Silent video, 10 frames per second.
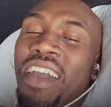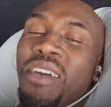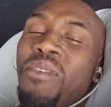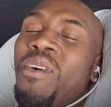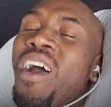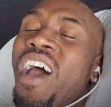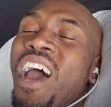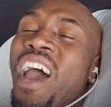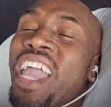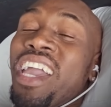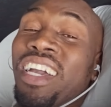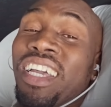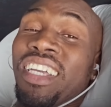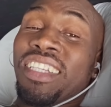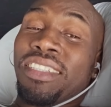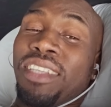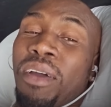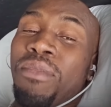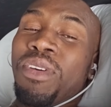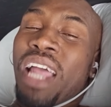Why?
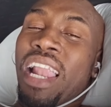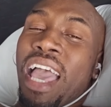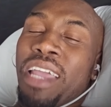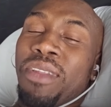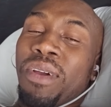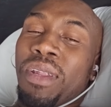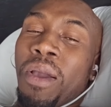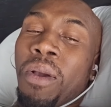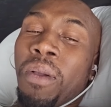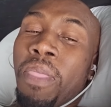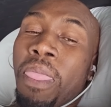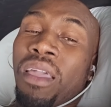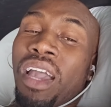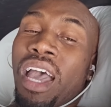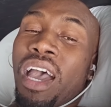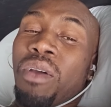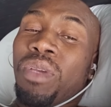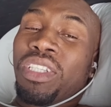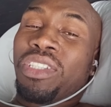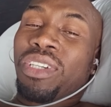Some people are like, no, no. I
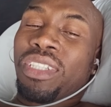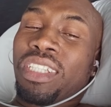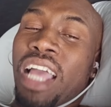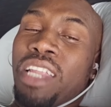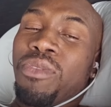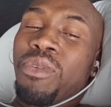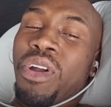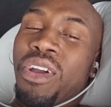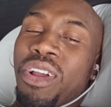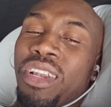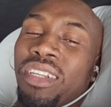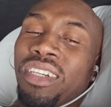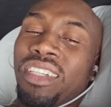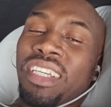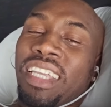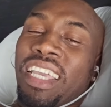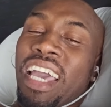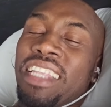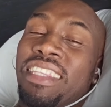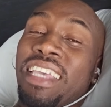wish judging of the world
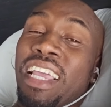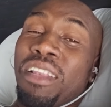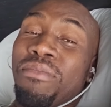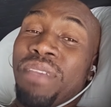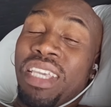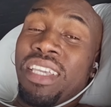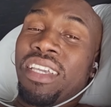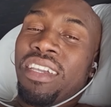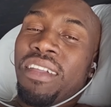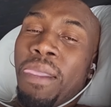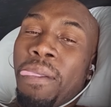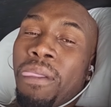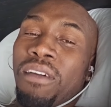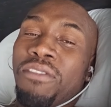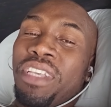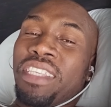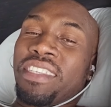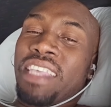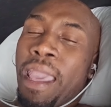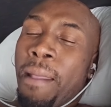can tell me if he
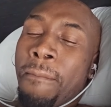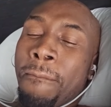say,